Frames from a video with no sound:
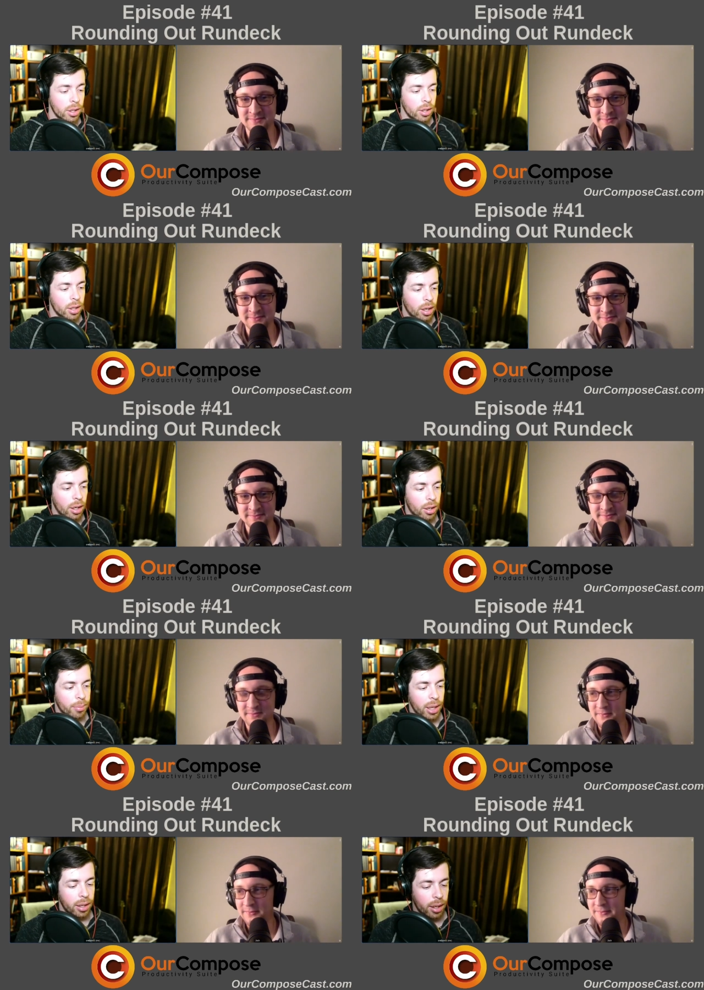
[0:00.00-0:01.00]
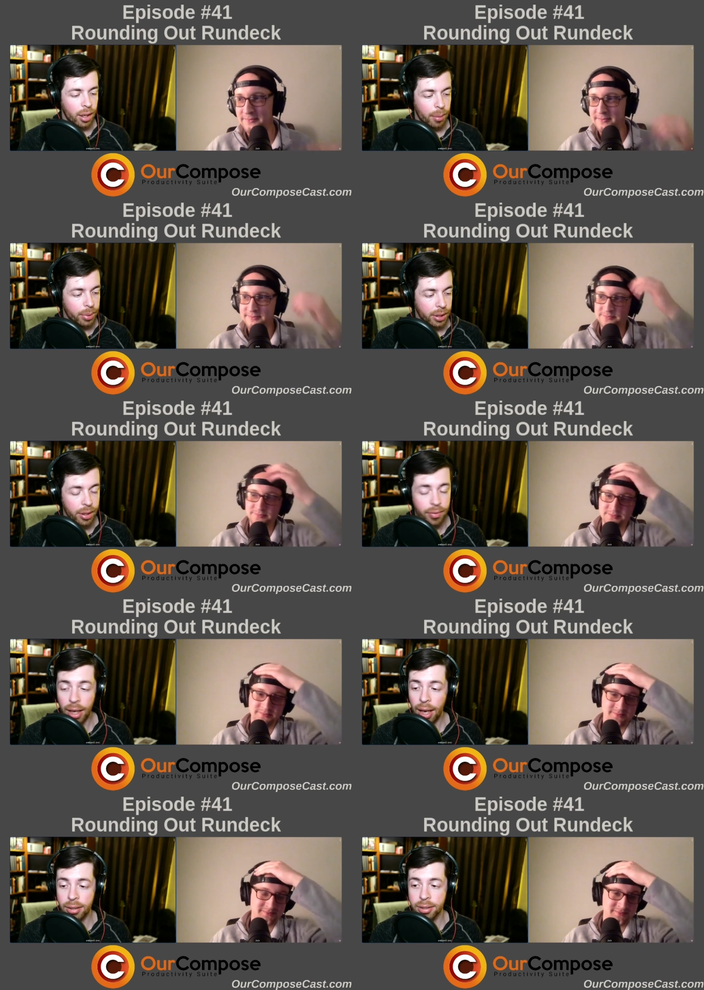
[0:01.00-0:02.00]
Speaker 1: um, and and I believe I had
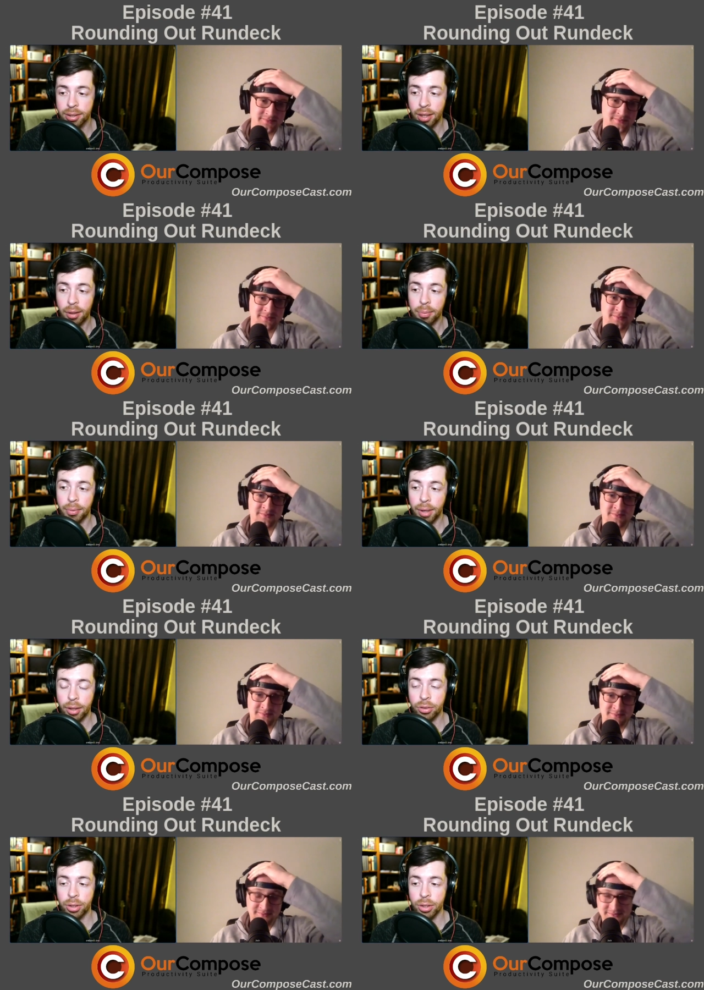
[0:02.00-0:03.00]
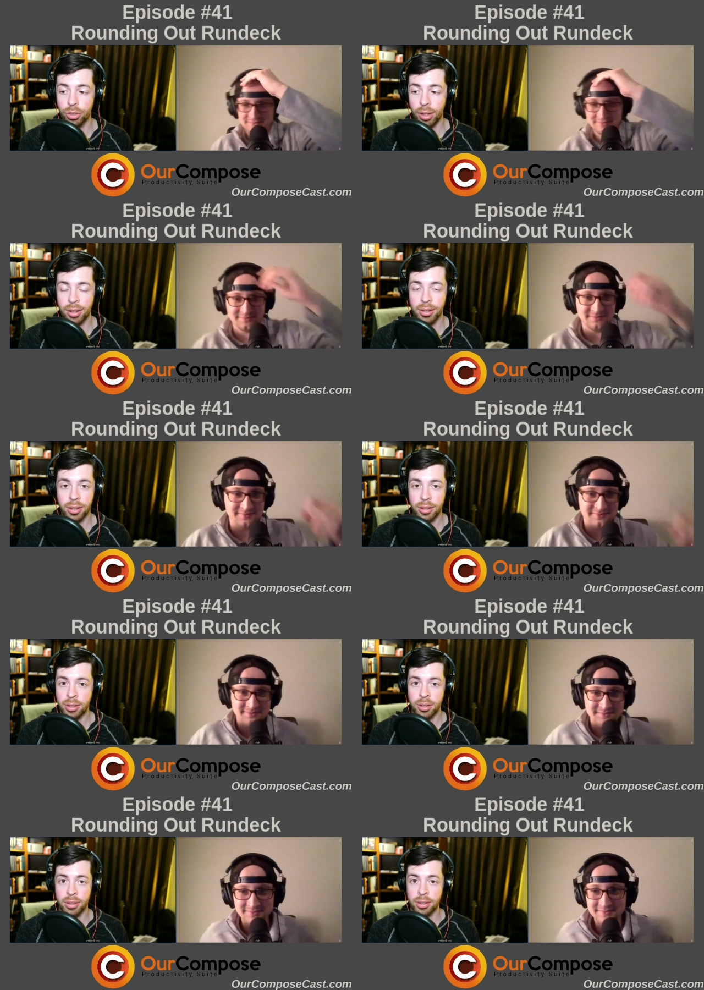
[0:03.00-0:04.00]
set up actually a Jenkins instance
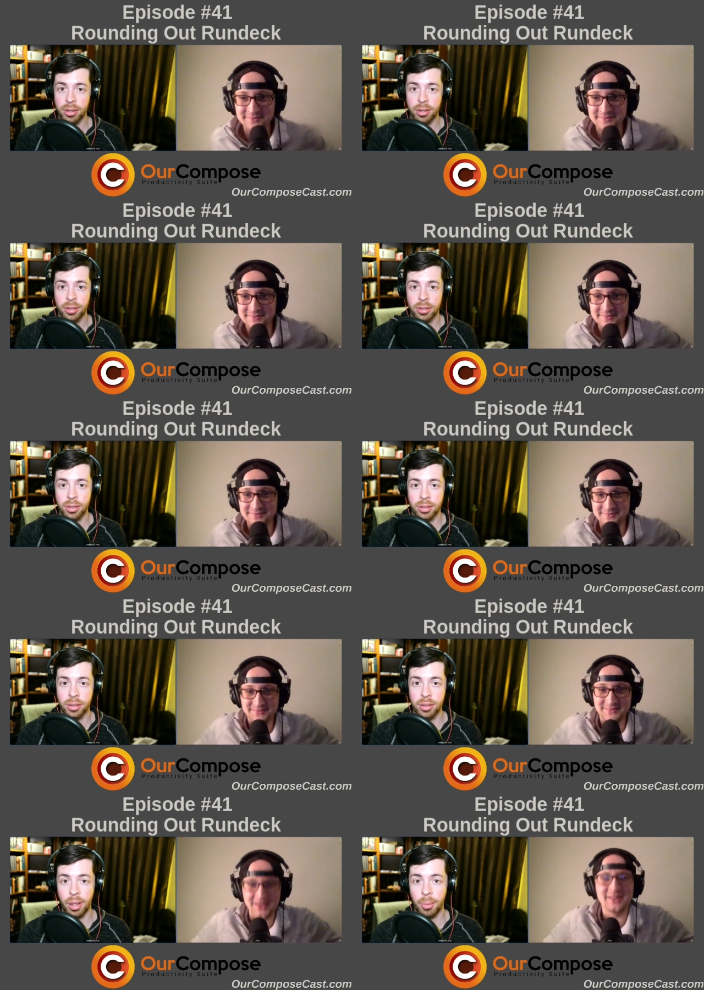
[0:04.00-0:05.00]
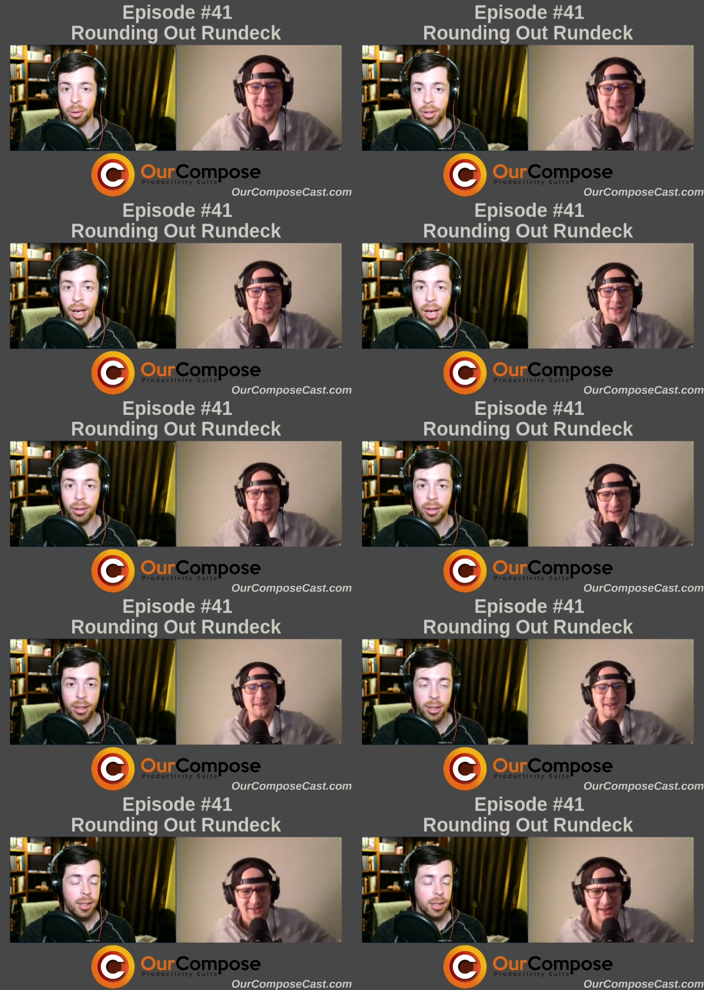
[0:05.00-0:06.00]
to to, to demo it out. It out.
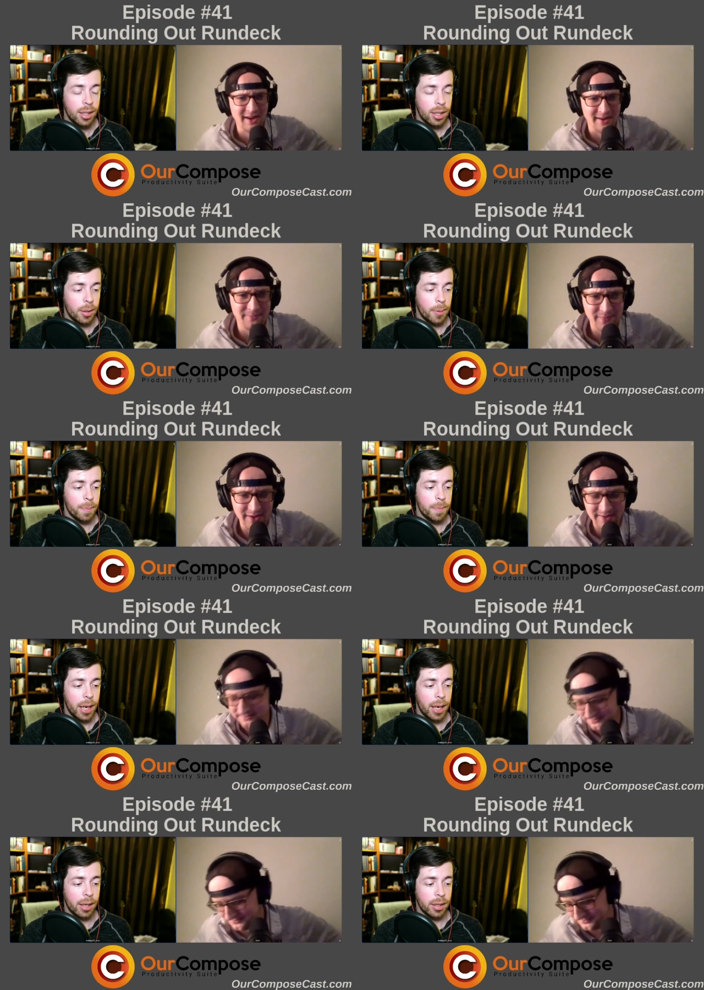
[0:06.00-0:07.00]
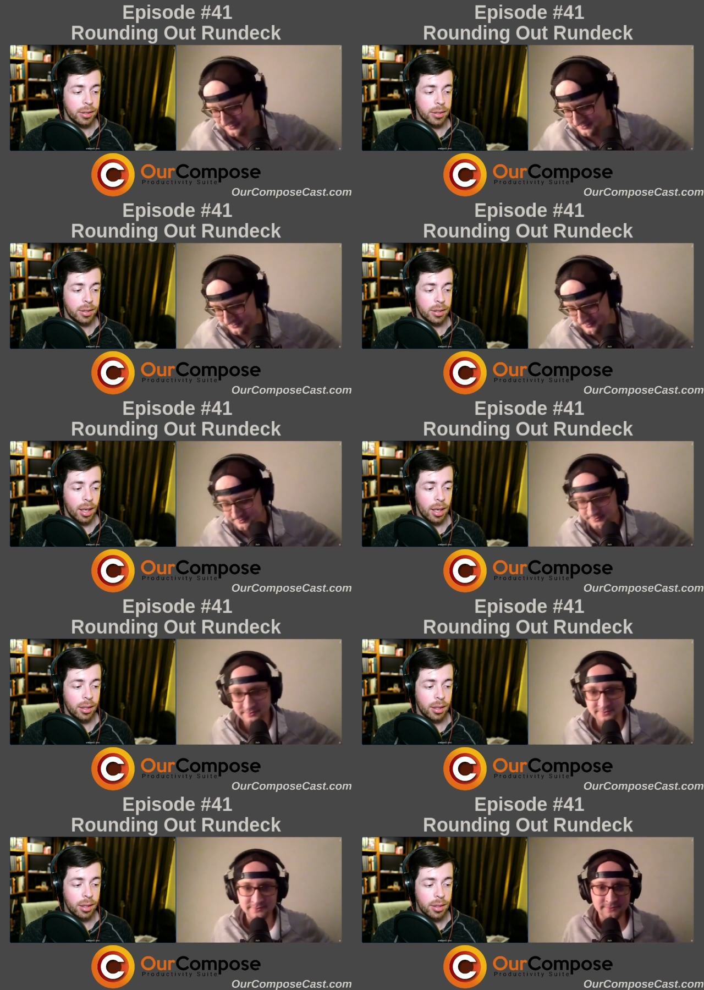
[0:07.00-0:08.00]
Speaker 2: Yeah, um, yeah,
Speaker 1: and and it
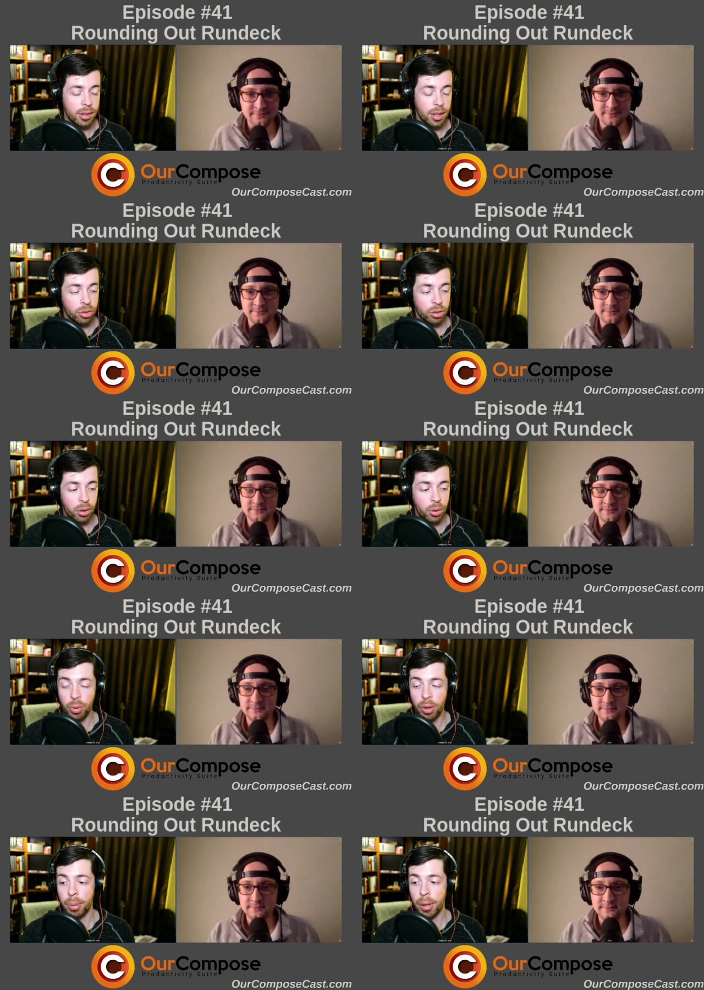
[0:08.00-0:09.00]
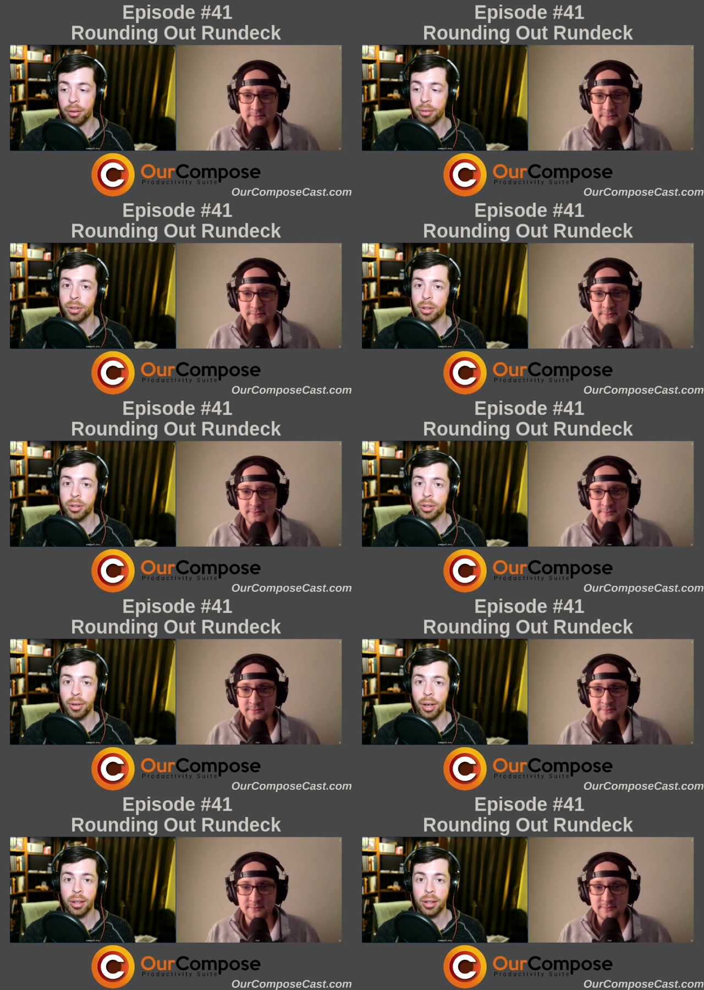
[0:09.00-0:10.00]
is actually quite powerful, right?
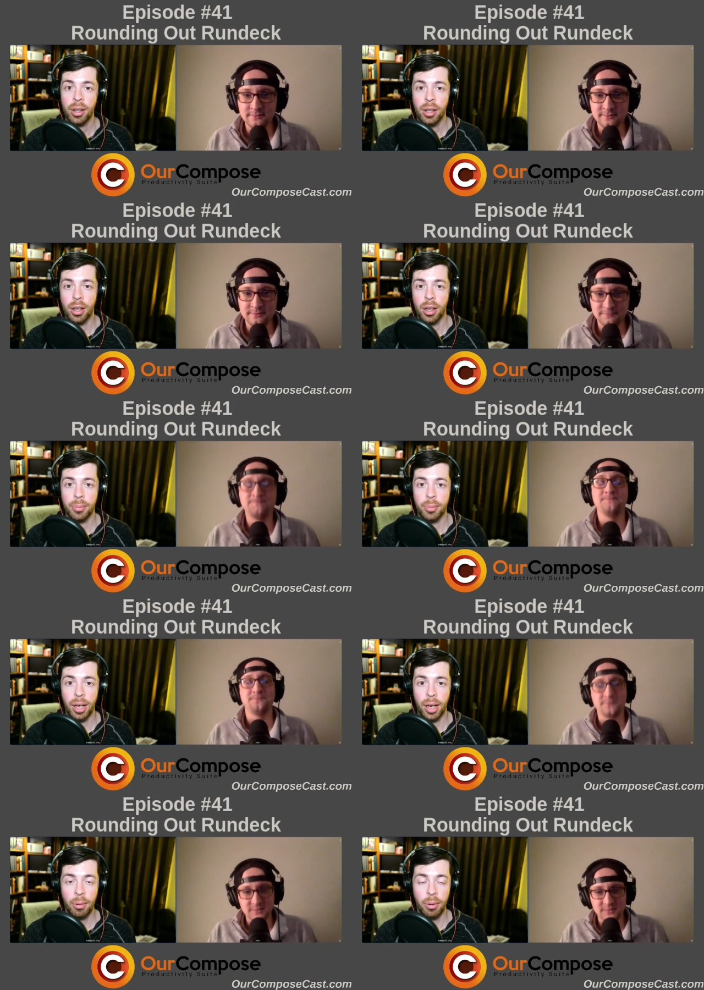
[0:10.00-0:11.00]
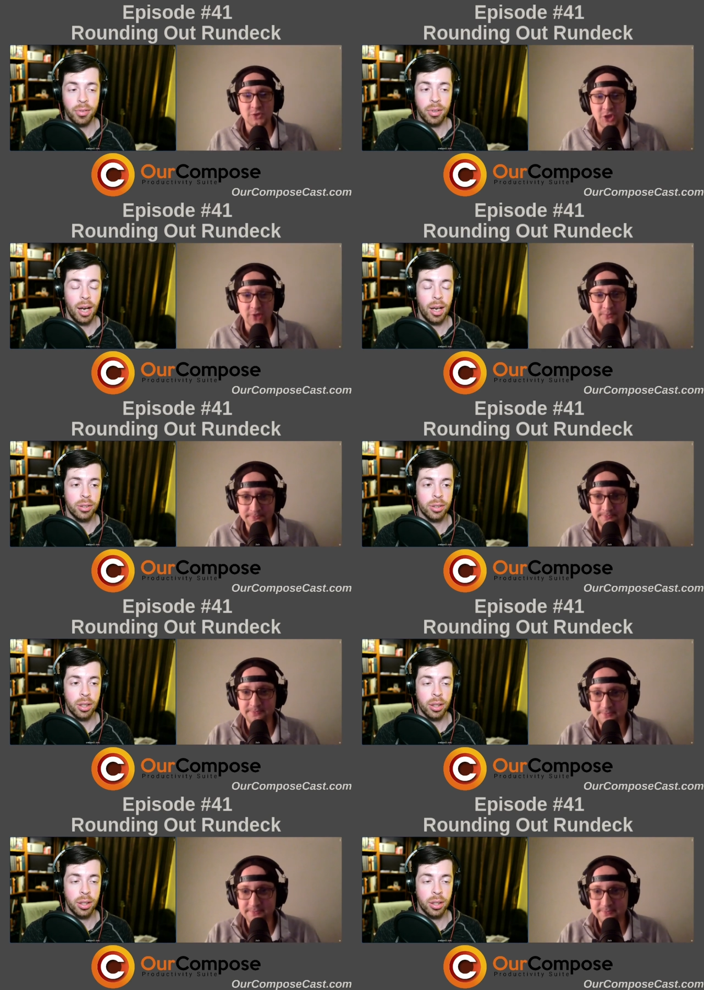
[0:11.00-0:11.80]
Um, however, sure. at its heart,